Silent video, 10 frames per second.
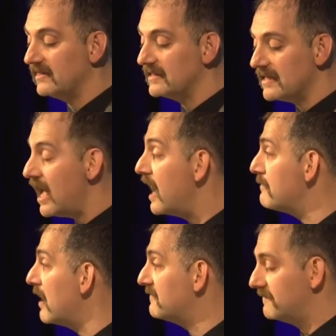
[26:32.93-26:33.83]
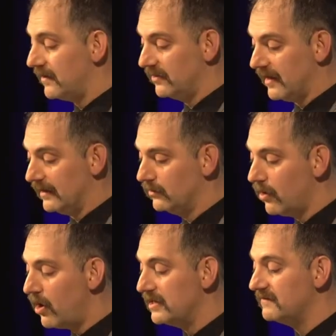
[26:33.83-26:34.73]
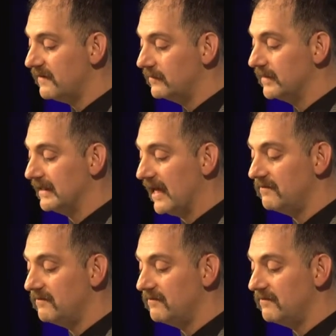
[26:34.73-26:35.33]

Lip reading: At the time, I felt that law and development